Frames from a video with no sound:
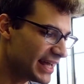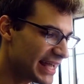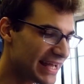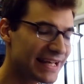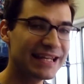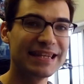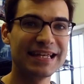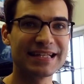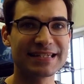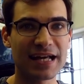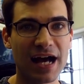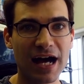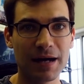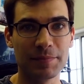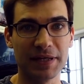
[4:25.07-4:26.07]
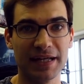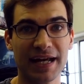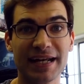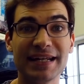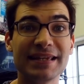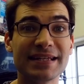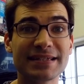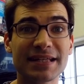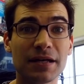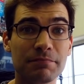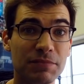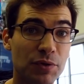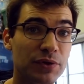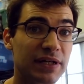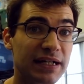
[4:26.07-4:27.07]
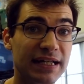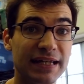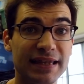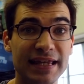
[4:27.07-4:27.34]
in this hobby and in this community